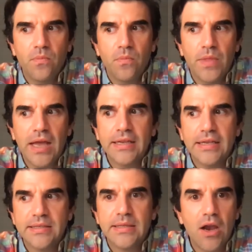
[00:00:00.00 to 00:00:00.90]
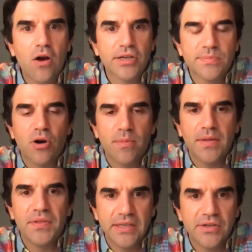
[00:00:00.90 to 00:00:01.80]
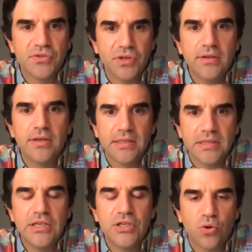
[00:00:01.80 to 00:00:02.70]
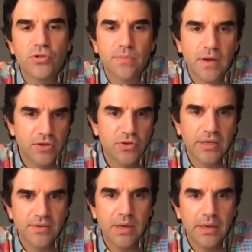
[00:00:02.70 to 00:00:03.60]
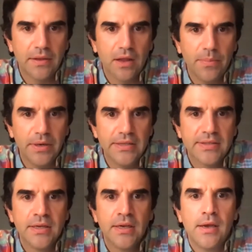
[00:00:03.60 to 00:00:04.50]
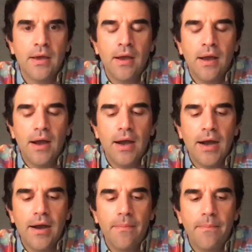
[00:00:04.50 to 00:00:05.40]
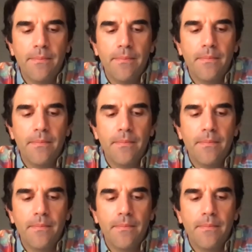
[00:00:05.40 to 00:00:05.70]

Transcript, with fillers: that is the hardest part about this industry is the short-term contracts of many of the companies. Um,